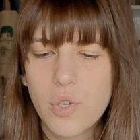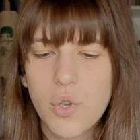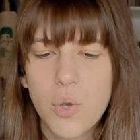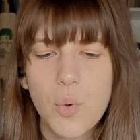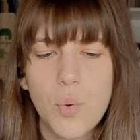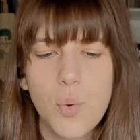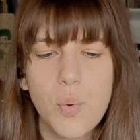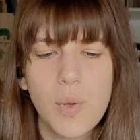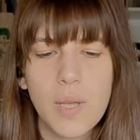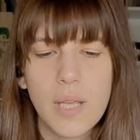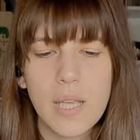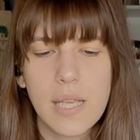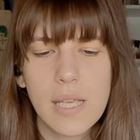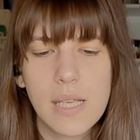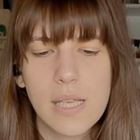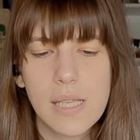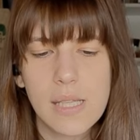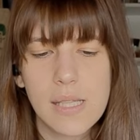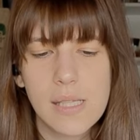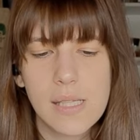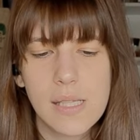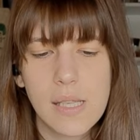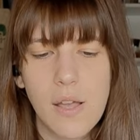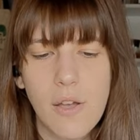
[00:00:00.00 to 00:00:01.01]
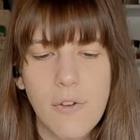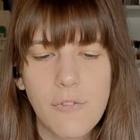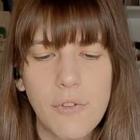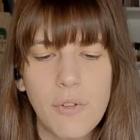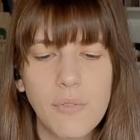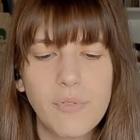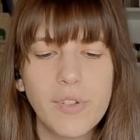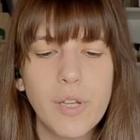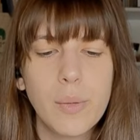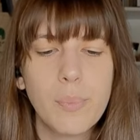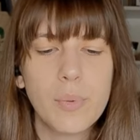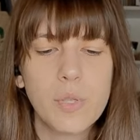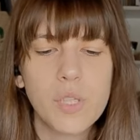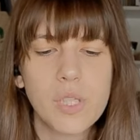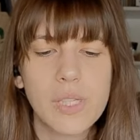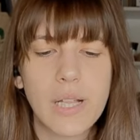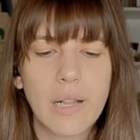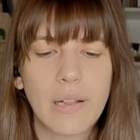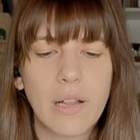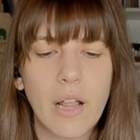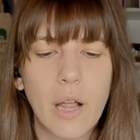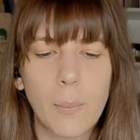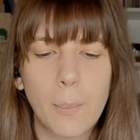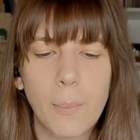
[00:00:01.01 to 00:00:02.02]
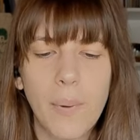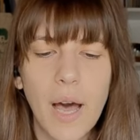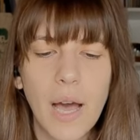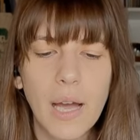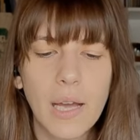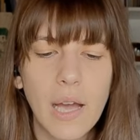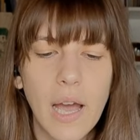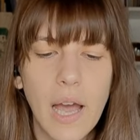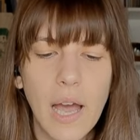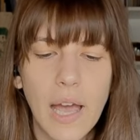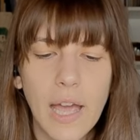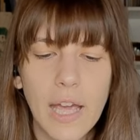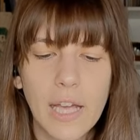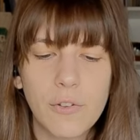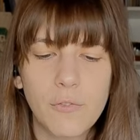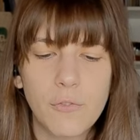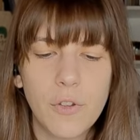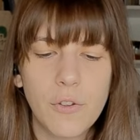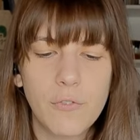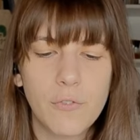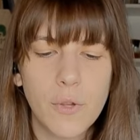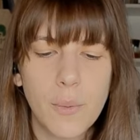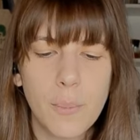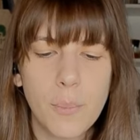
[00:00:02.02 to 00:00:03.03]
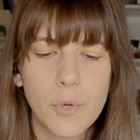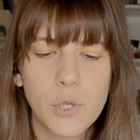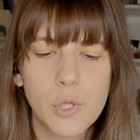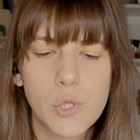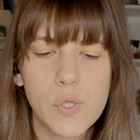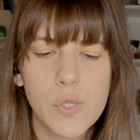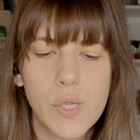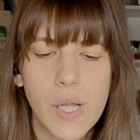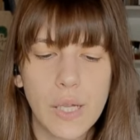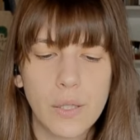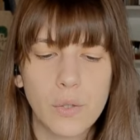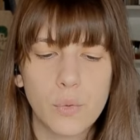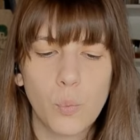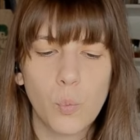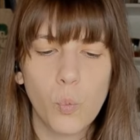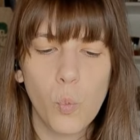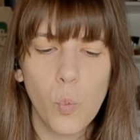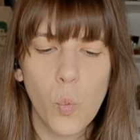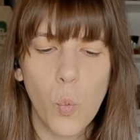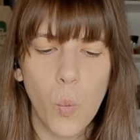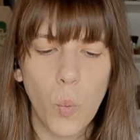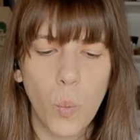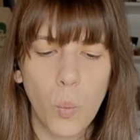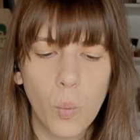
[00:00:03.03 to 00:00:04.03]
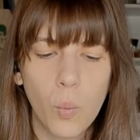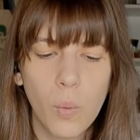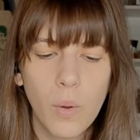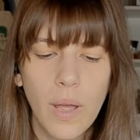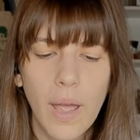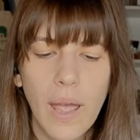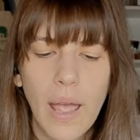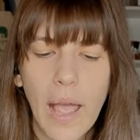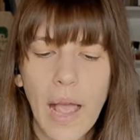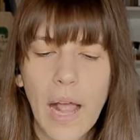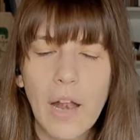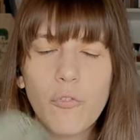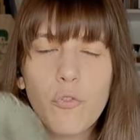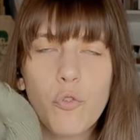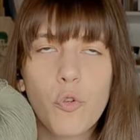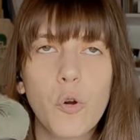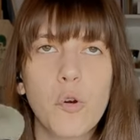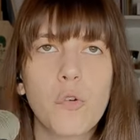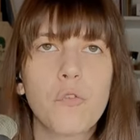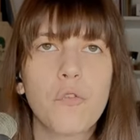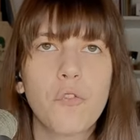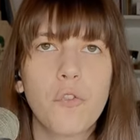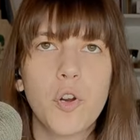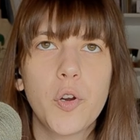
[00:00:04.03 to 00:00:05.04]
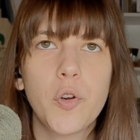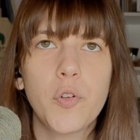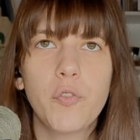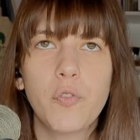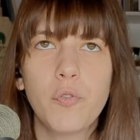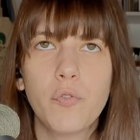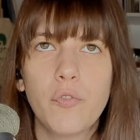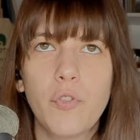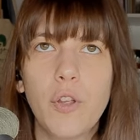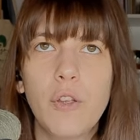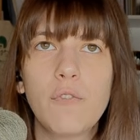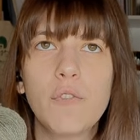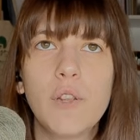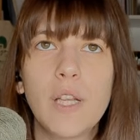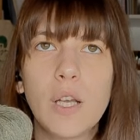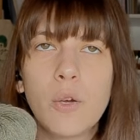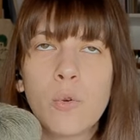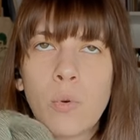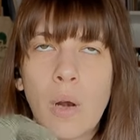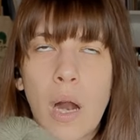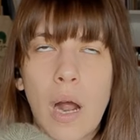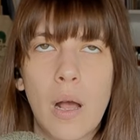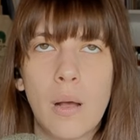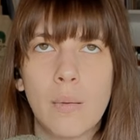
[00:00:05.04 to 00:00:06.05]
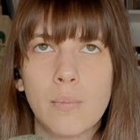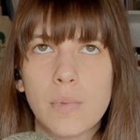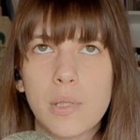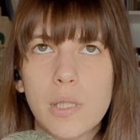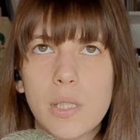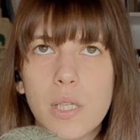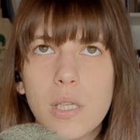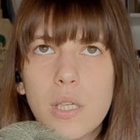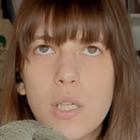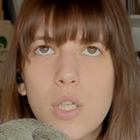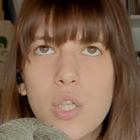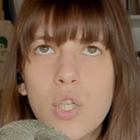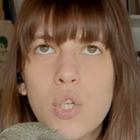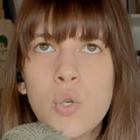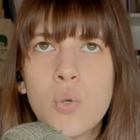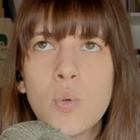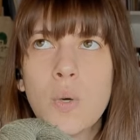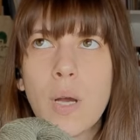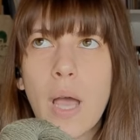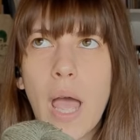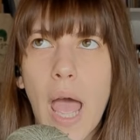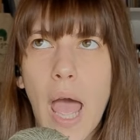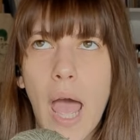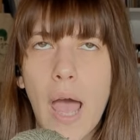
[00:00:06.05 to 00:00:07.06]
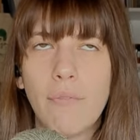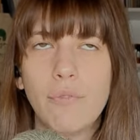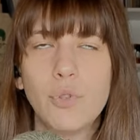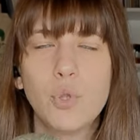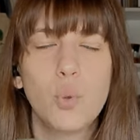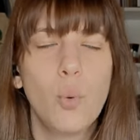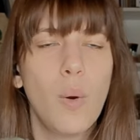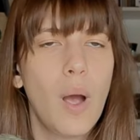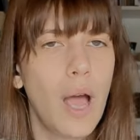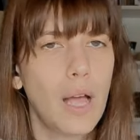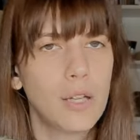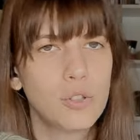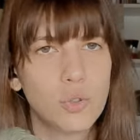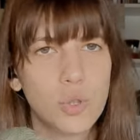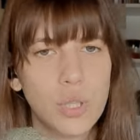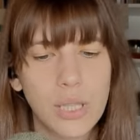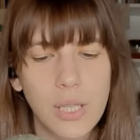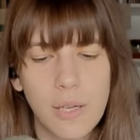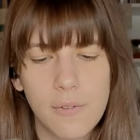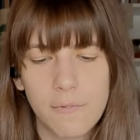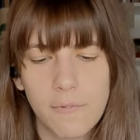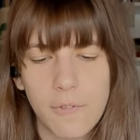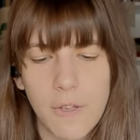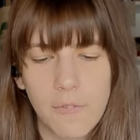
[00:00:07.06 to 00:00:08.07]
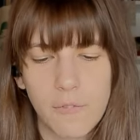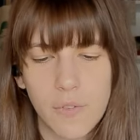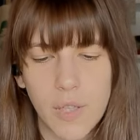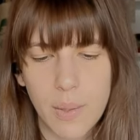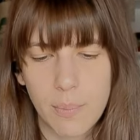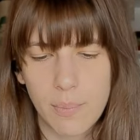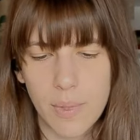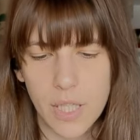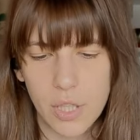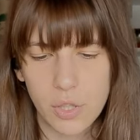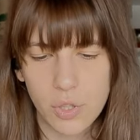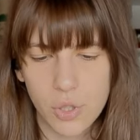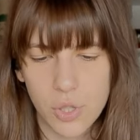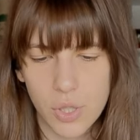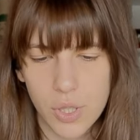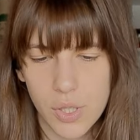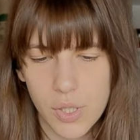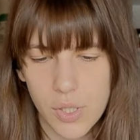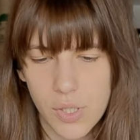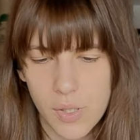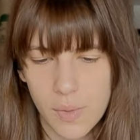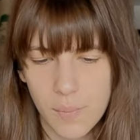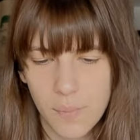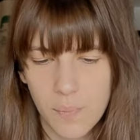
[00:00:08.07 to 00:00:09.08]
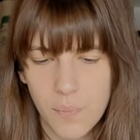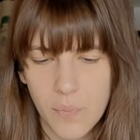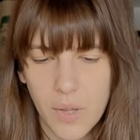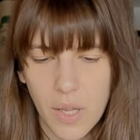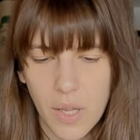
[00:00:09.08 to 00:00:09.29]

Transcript: 2, is 50% alpaca and 50% wool. And for 50 grams, you have 250 meters.